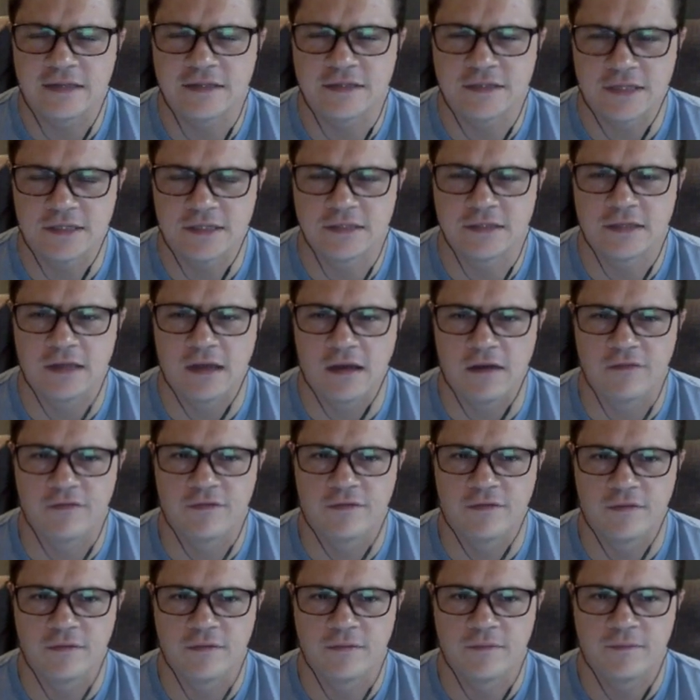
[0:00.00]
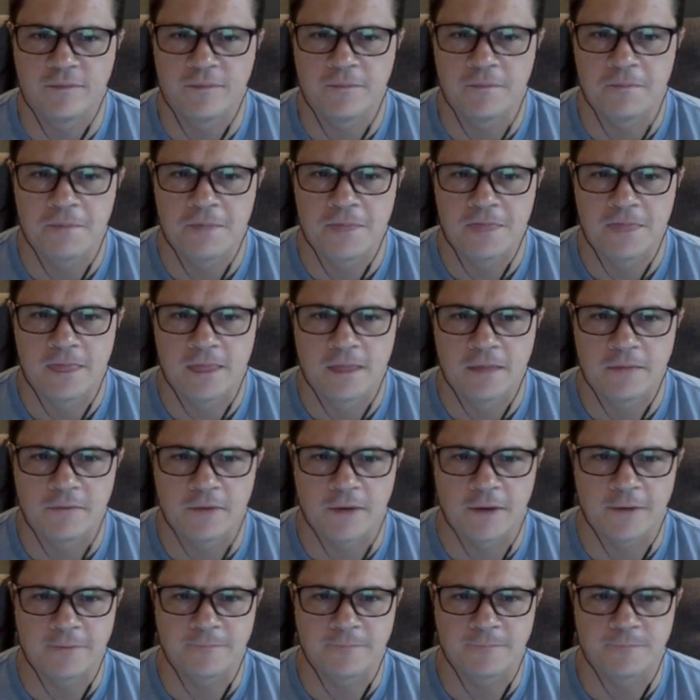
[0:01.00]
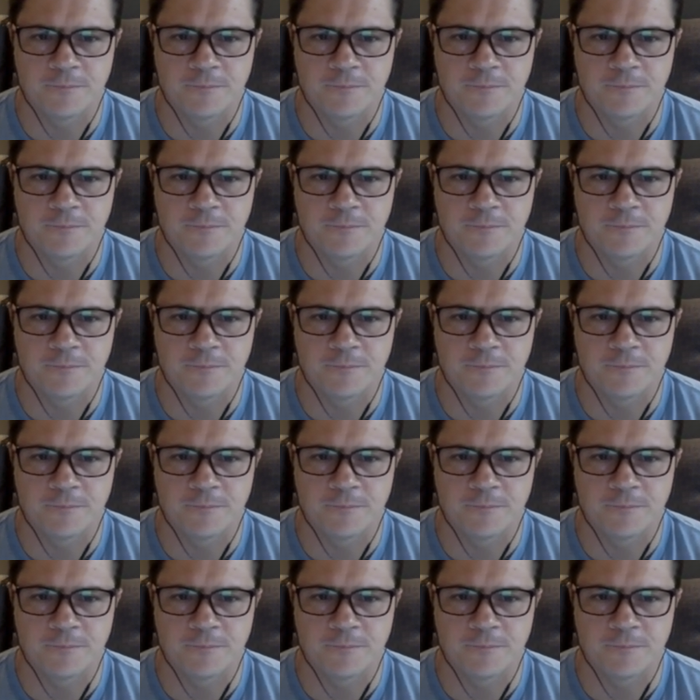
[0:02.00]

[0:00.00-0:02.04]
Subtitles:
she's tough, right?